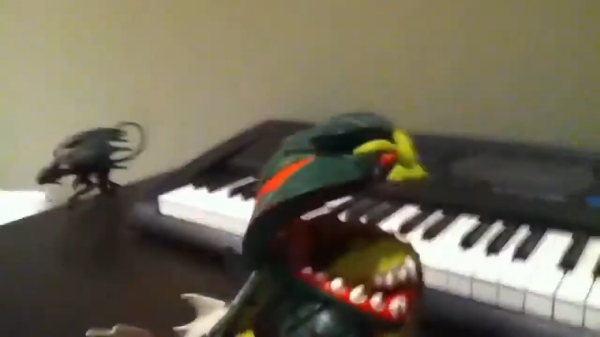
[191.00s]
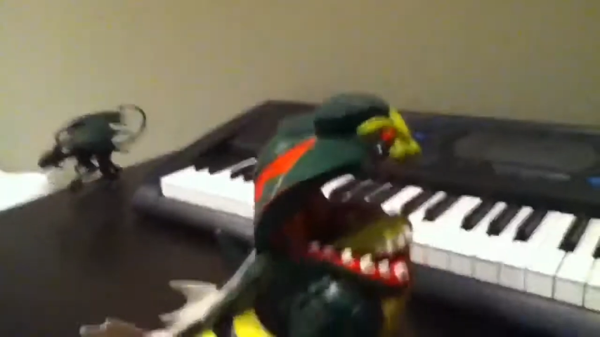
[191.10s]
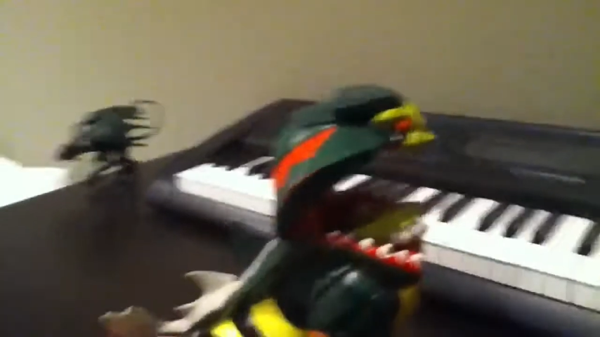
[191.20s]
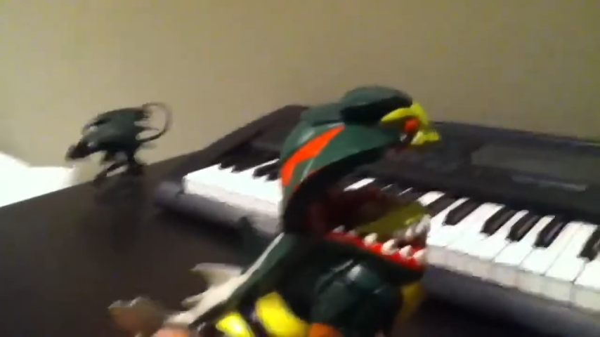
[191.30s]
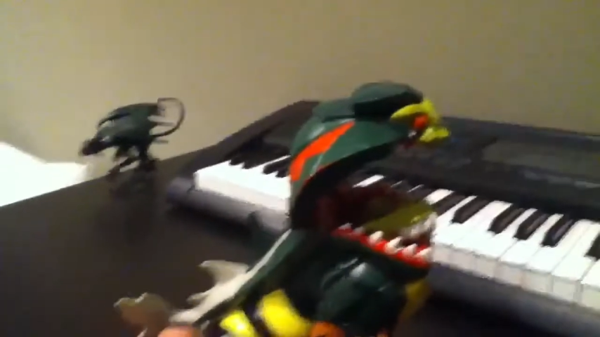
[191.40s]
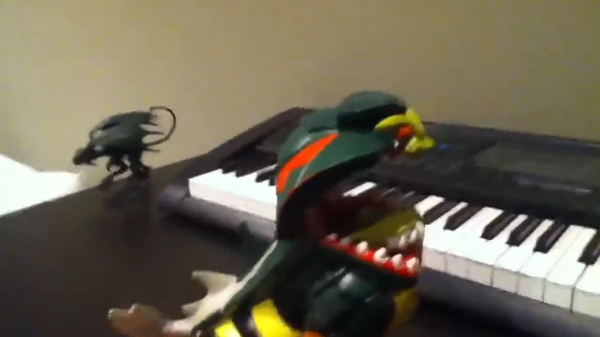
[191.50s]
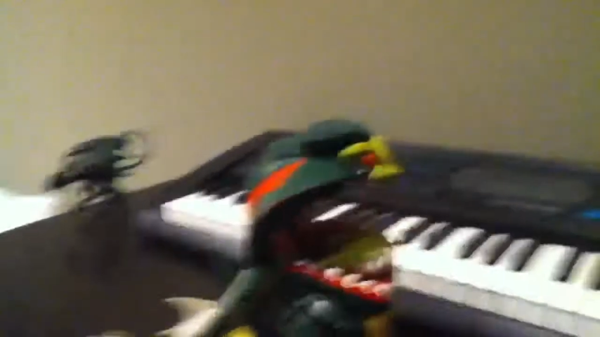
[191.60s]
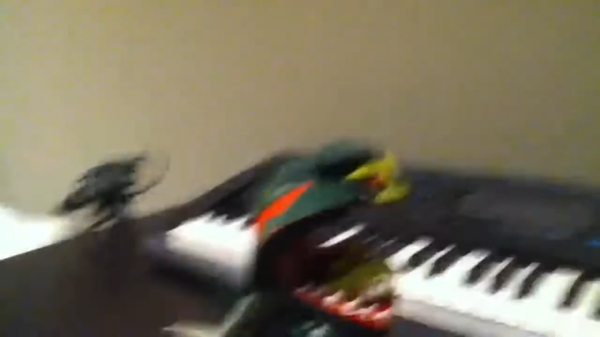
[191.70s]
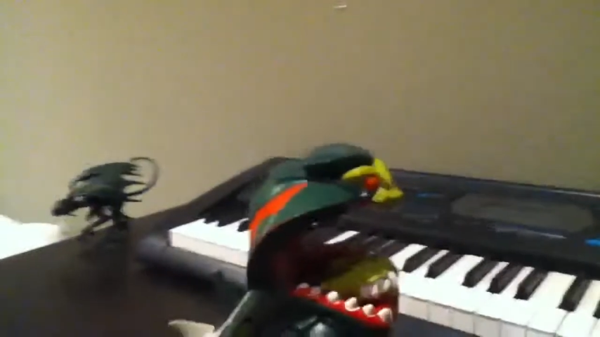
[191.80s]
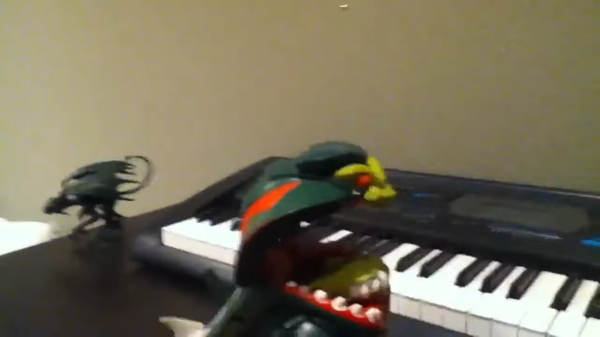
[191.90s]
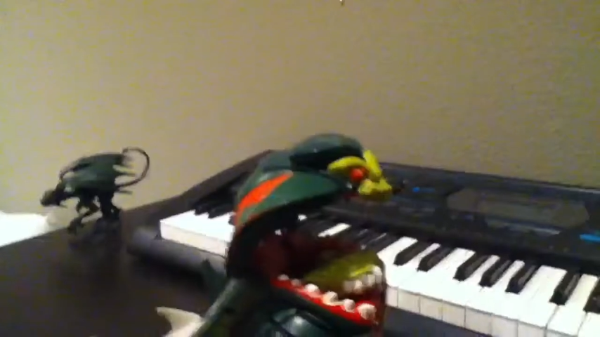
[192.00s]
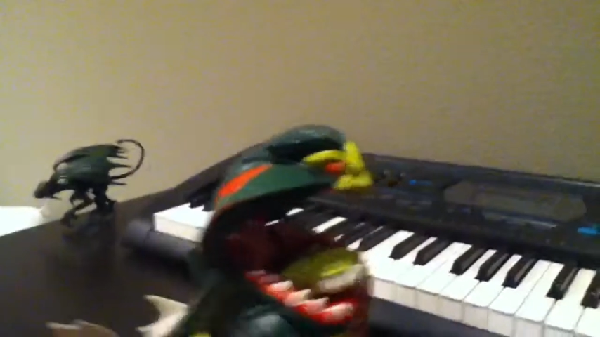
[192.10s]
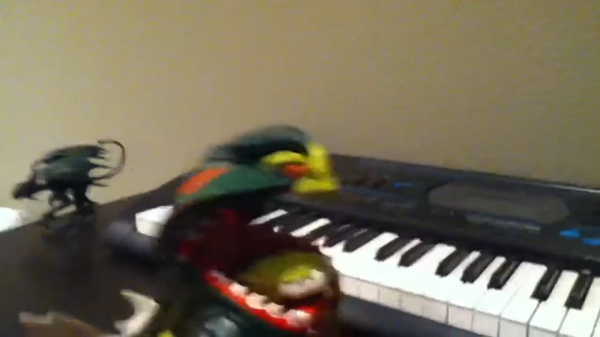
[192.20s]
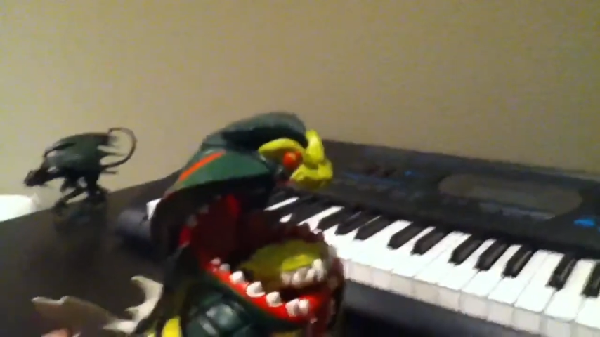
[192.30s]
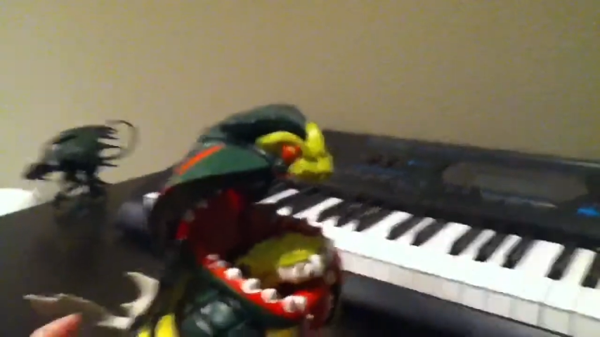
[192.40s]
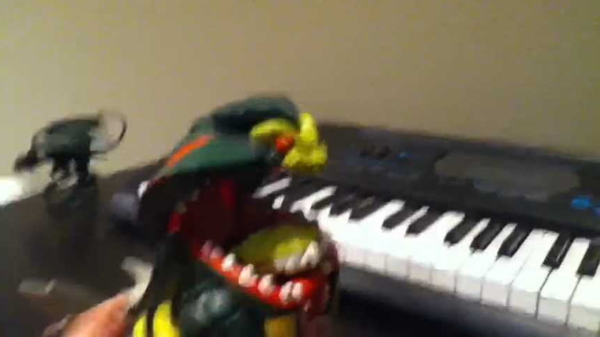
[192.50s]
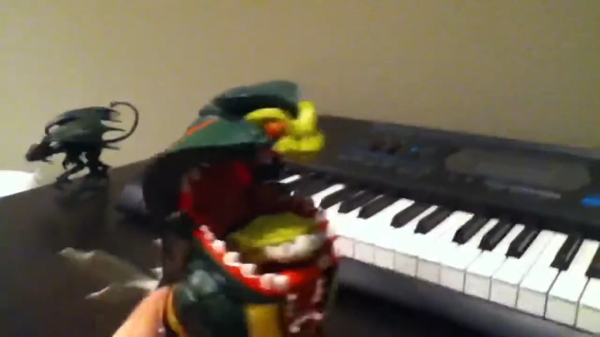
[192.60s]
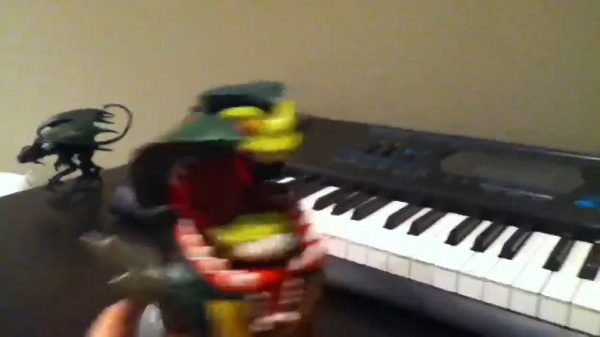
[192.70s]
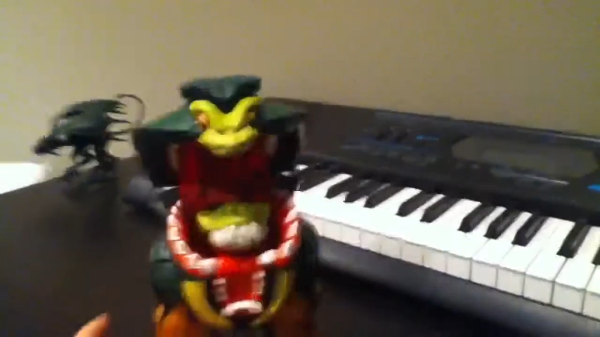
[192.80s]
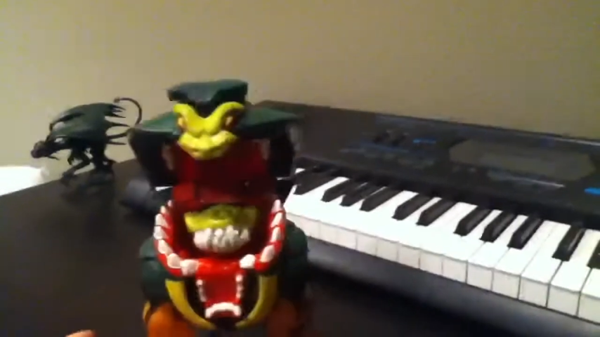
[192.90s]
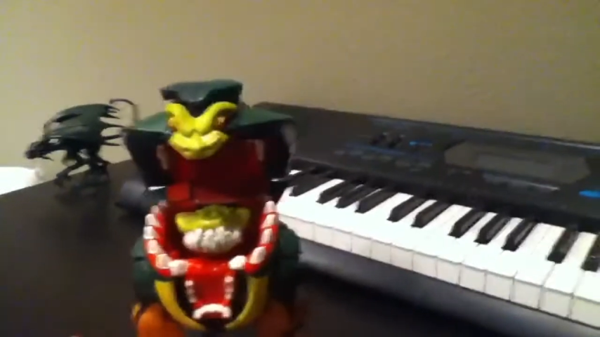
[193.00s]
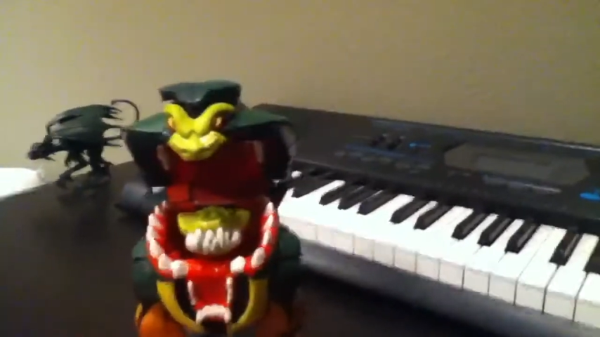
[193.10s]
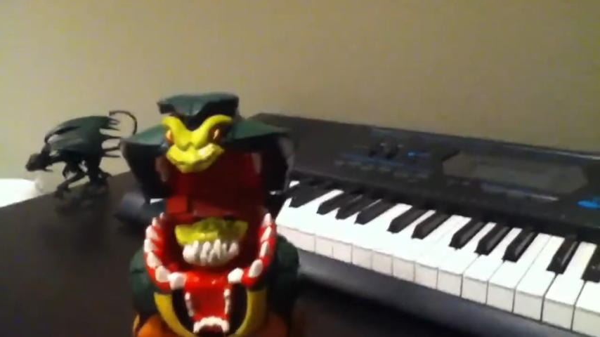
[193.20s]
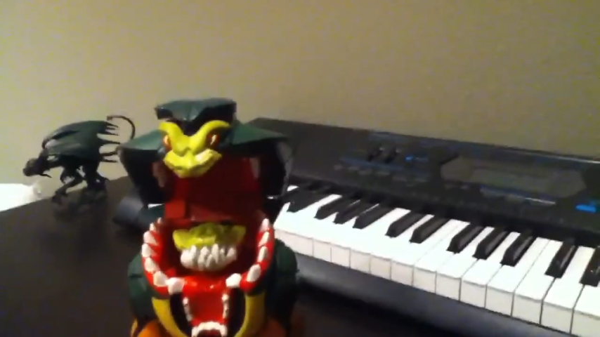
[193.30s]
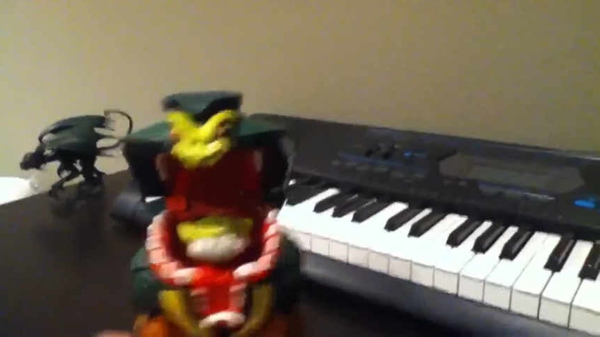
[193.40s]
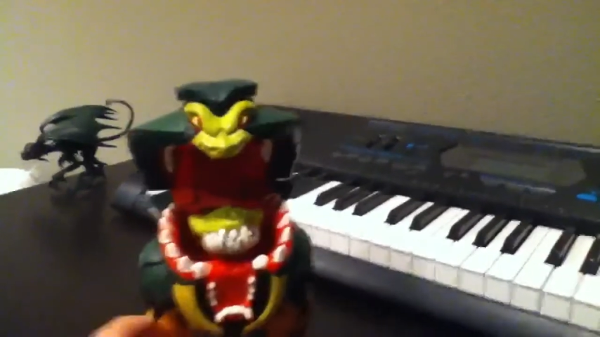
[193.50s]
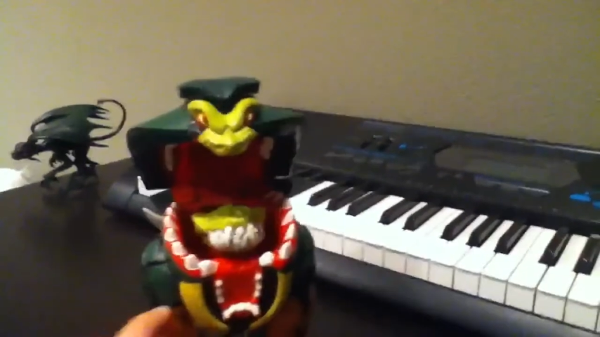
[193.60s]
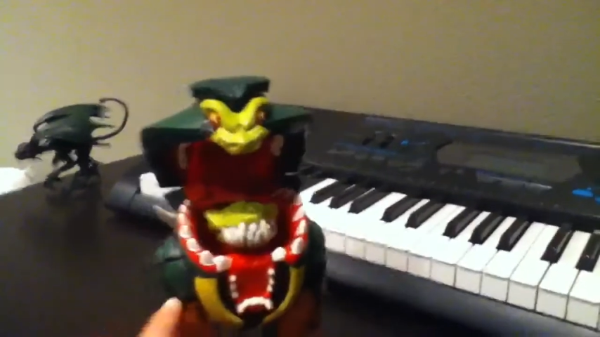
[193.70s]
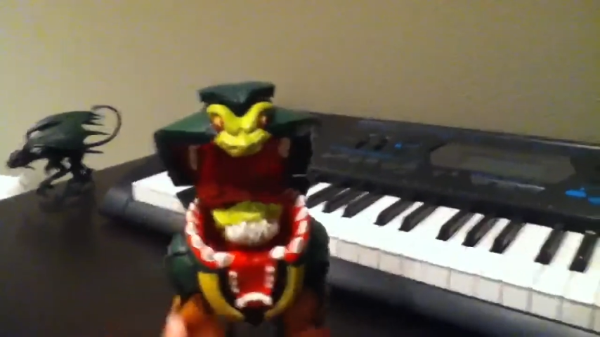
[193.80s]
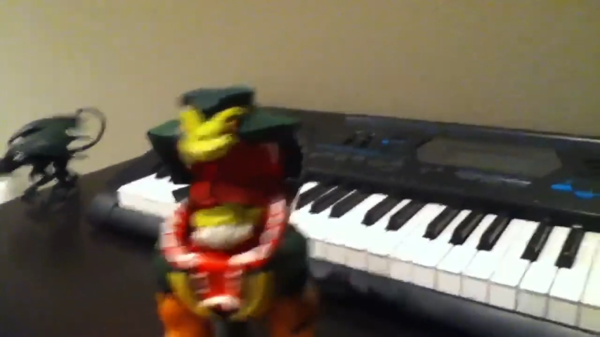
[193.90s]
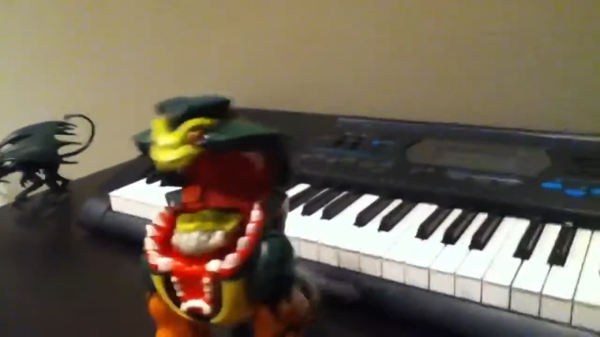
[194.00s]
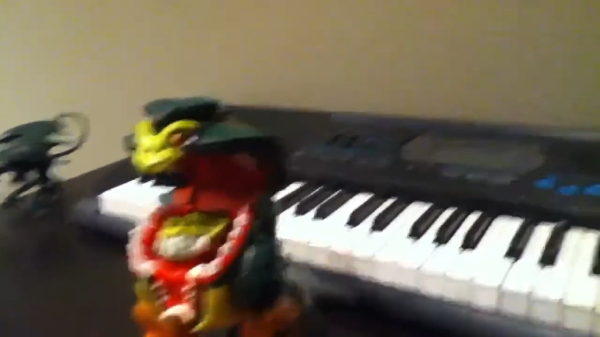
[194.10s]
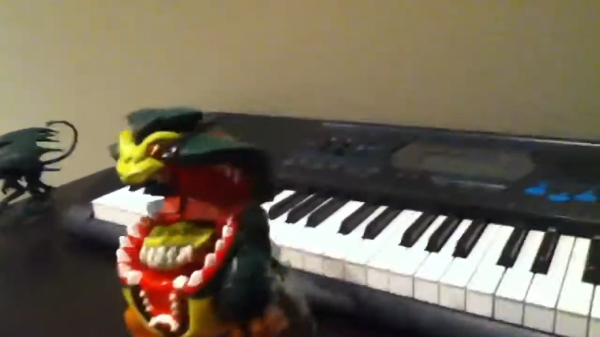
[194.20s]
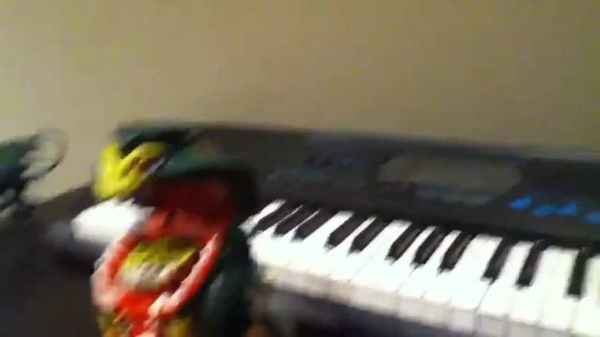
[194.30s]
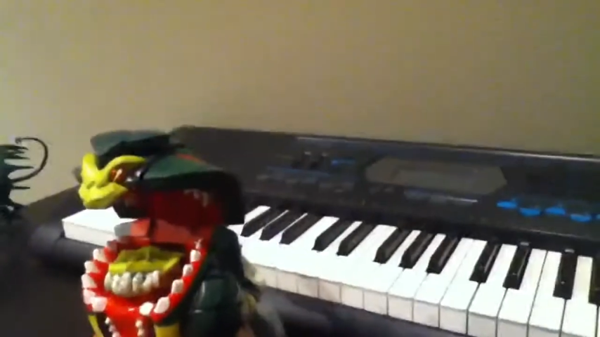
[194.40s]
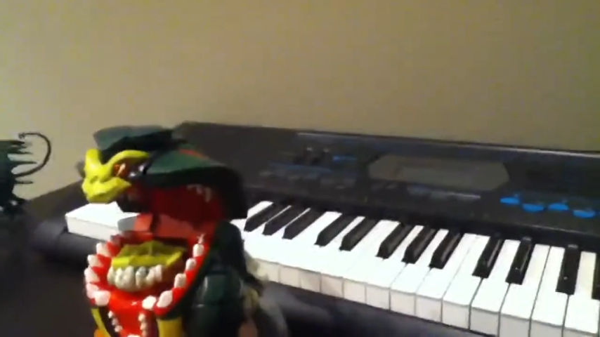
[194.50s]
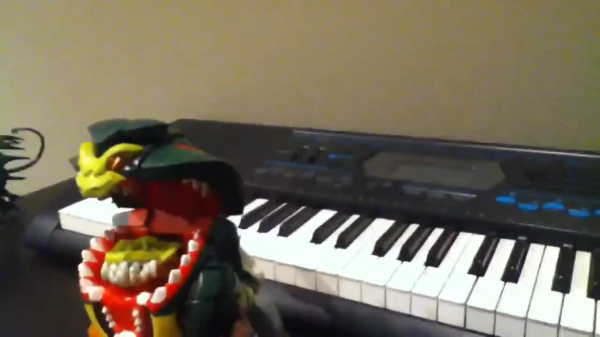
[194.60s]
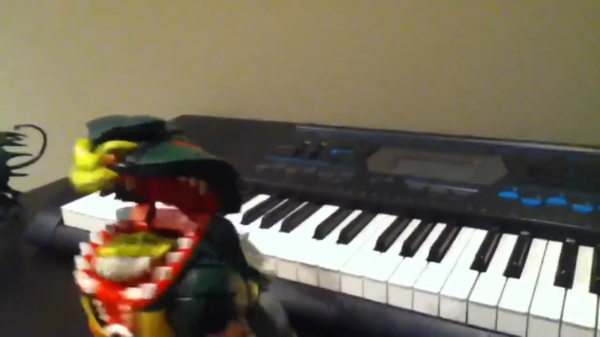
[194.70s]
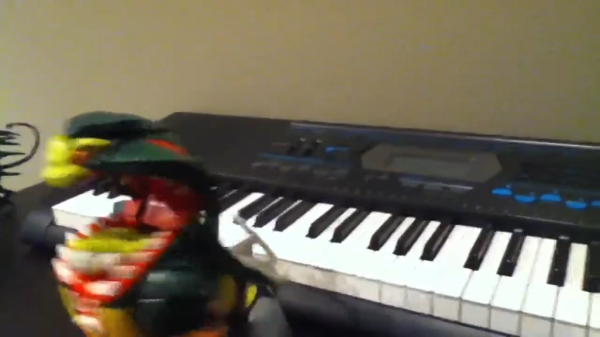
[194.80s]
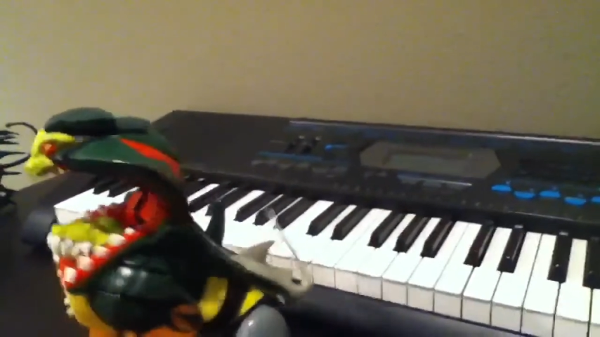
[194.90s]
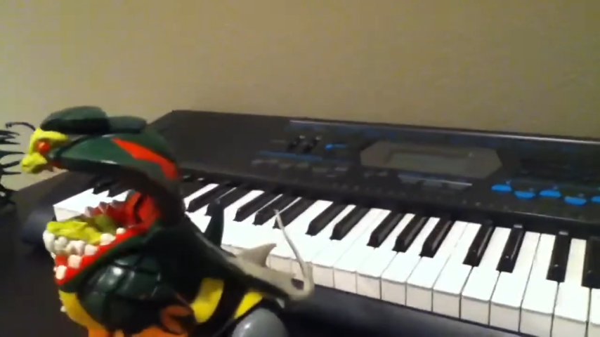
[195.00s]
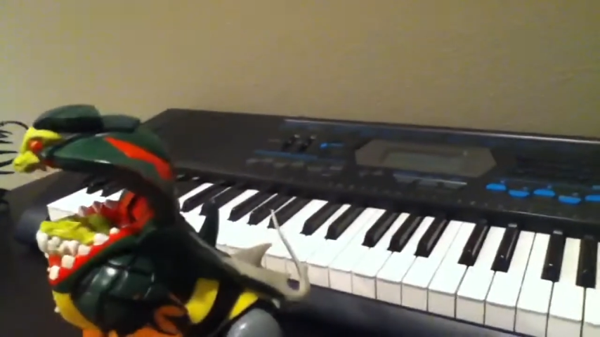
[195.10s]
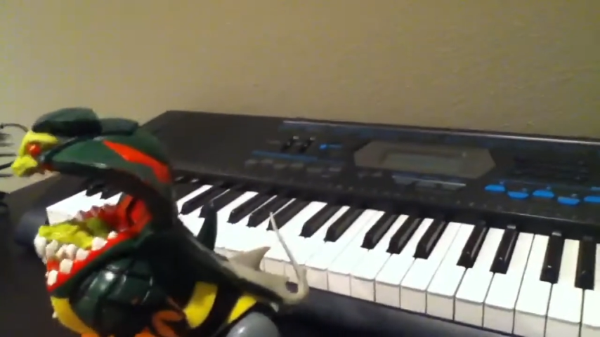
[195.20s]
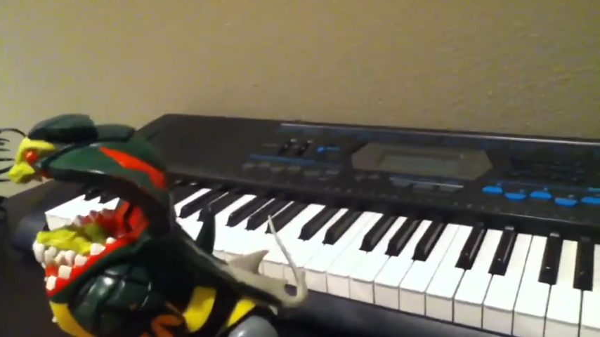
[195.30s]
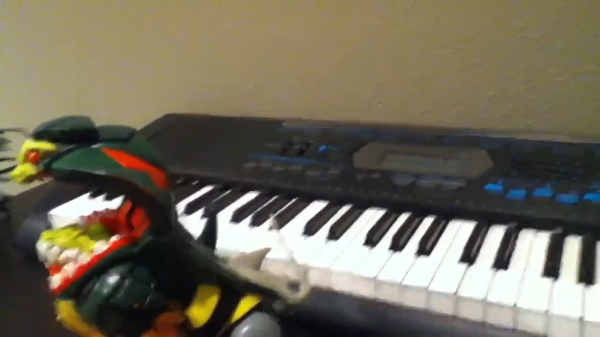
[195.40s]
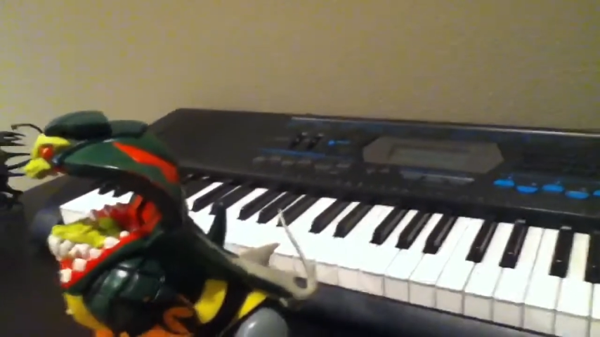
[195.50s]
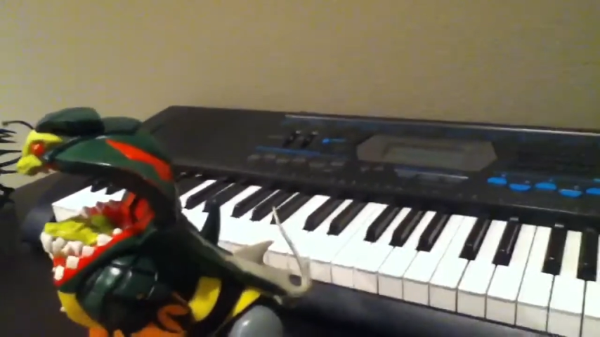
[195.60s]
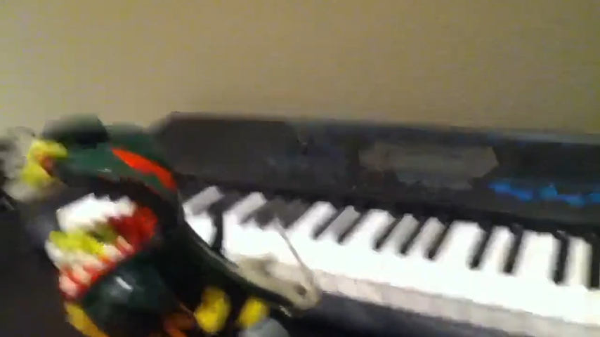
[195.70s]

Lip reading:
No face is visible, so there are no lips to read.